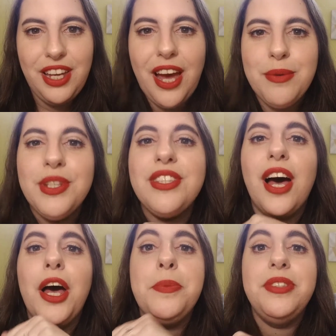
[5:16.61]
I was
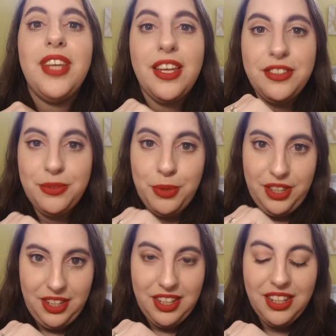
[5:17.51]
obsessed
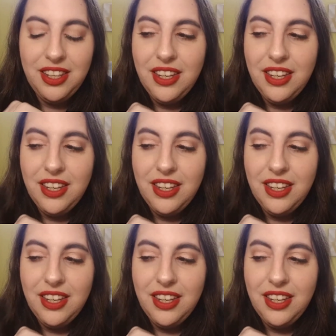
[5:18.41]
with it.